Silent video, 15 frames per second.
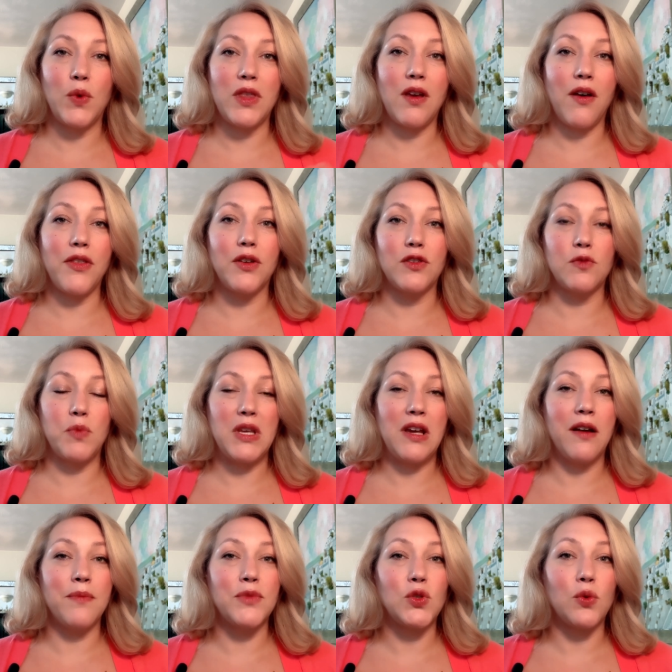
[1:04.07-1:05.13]
with others
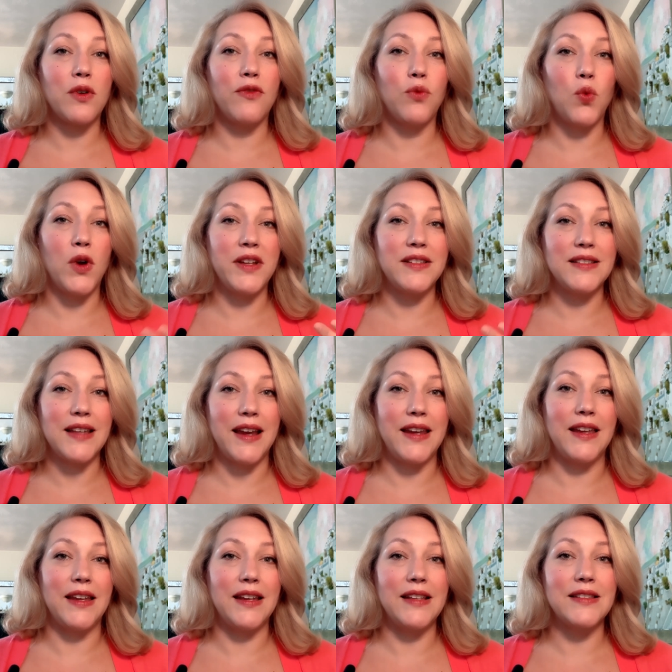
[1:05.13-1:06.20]
become sort of one
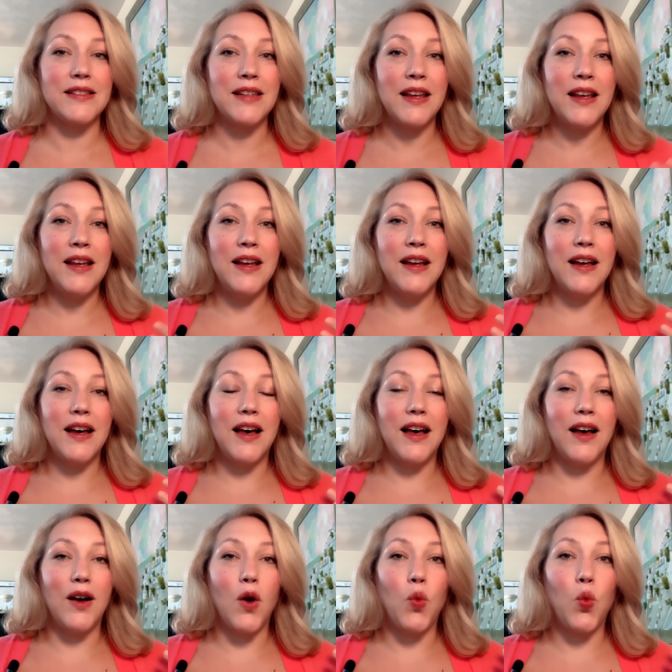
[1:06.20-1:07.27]
sided. It's
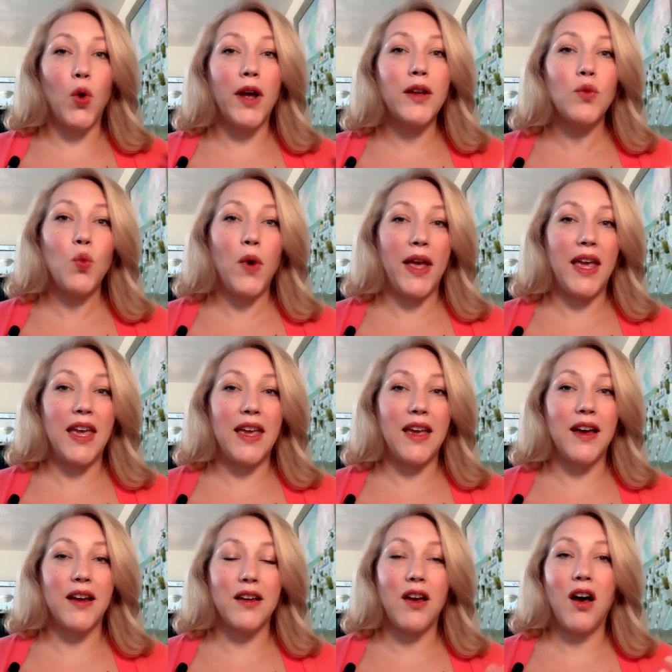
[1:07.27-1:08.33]
uh, a one
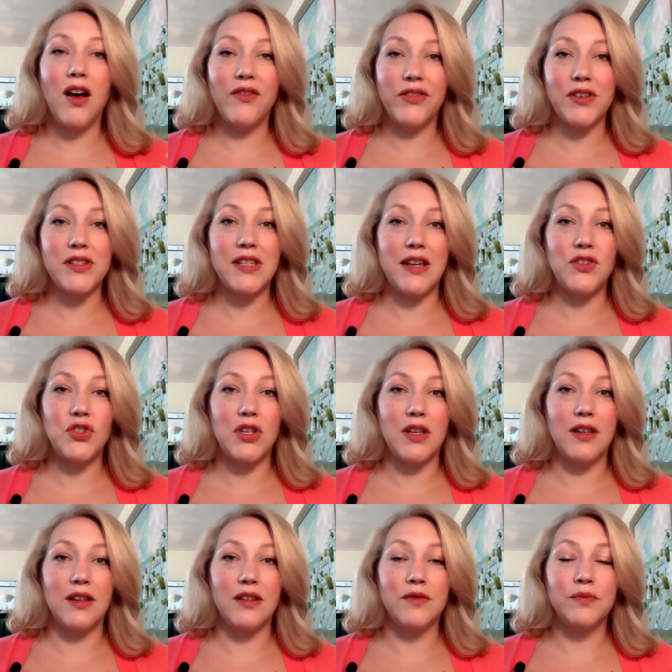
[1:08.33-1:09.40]
way
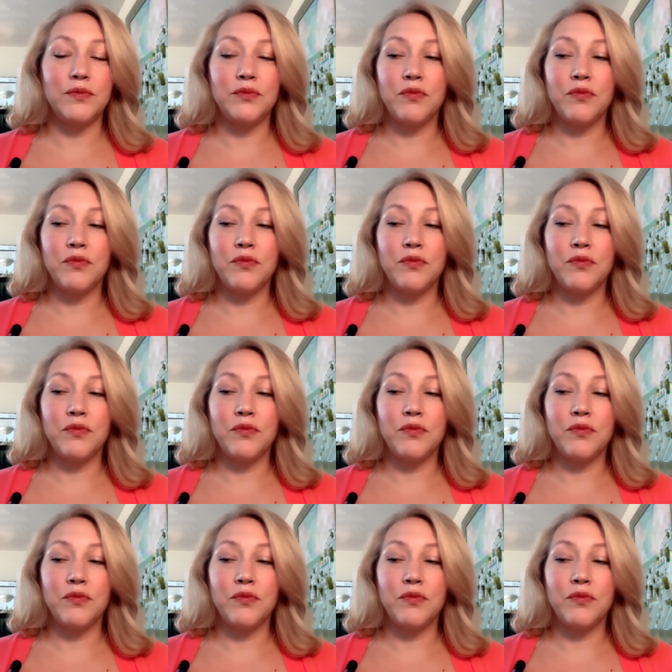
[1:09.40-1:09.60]
conversation.